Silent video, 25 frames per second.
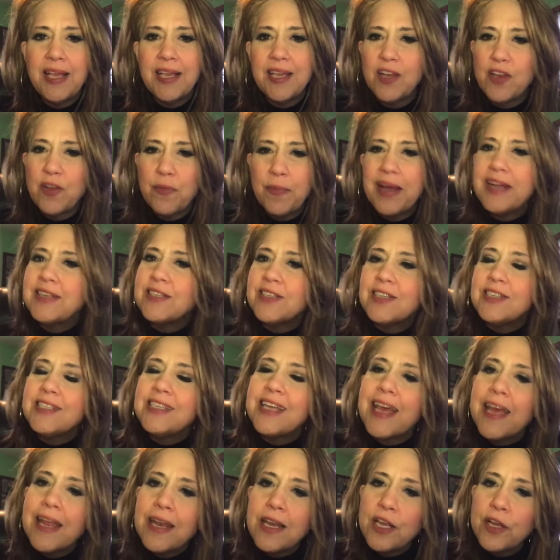Can you imagine
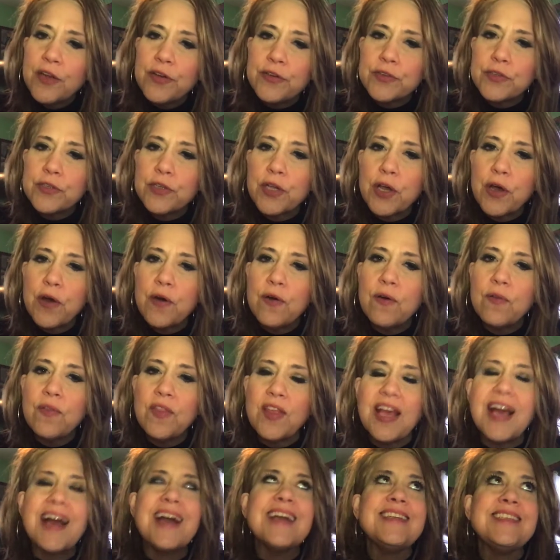10 years ago,
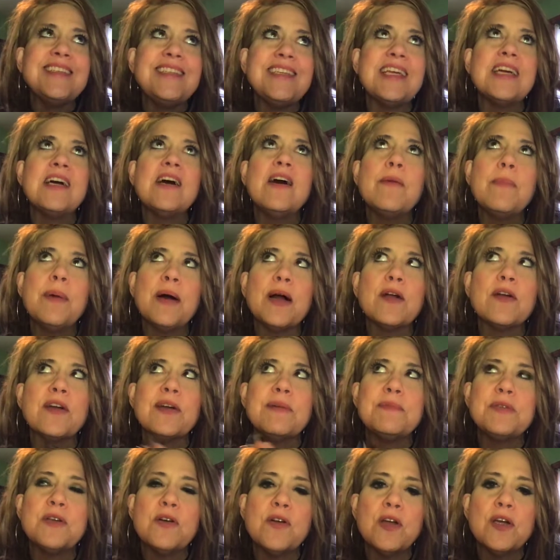the idea about
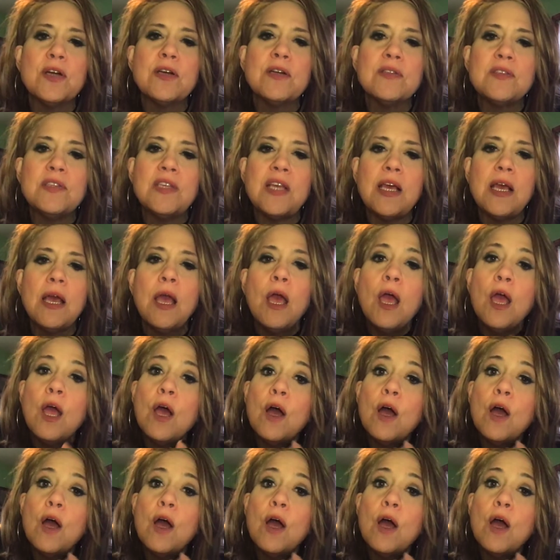cryptocurrency